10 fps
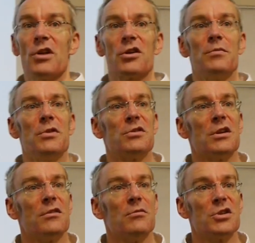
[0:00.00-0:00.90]
our computer
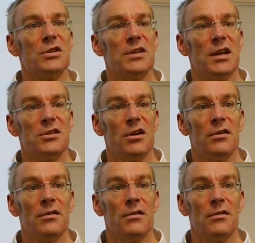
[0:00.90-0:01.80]
which contains our
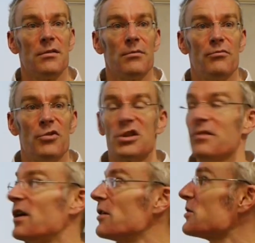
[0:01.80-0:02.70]
project
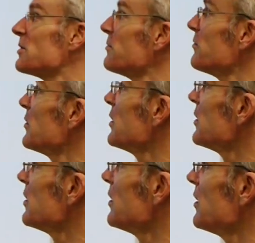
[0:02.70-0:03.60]
files.
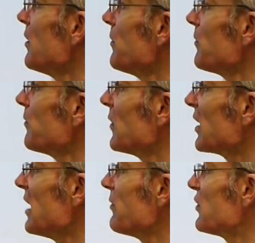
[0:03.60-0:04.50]

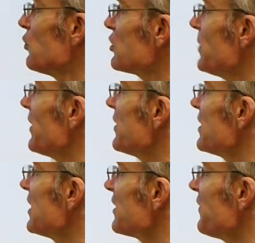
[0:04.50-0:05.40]
Okay, we've talked about the
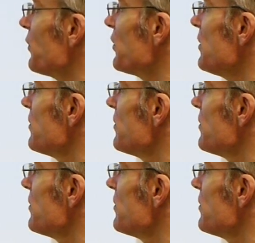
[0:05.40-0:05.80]
Git folder.